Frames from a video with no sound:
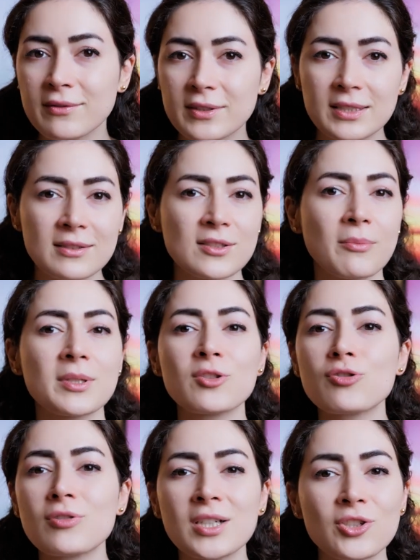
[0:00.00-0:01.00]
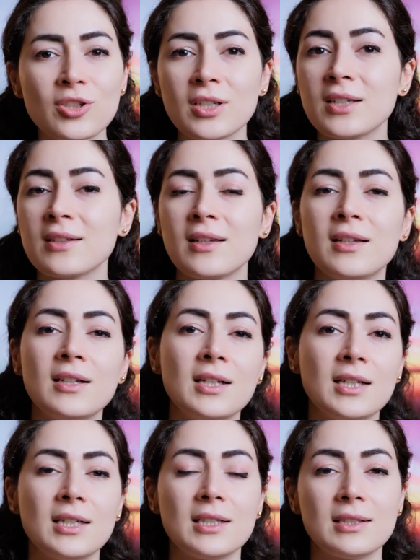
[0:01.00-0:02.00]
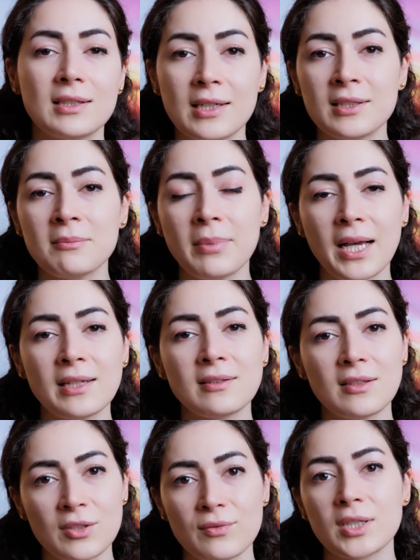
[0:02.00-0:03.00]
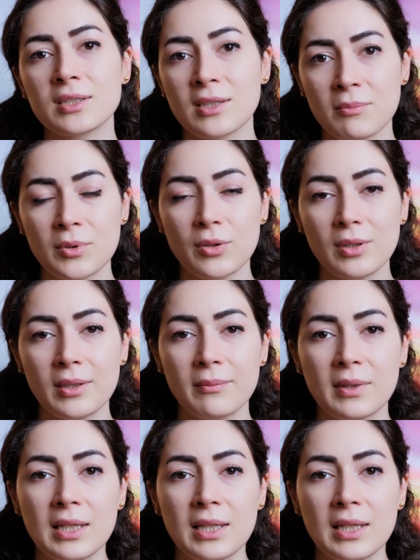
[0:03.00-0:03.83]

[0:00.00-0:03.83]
we did some stretching, their impact is very temporary.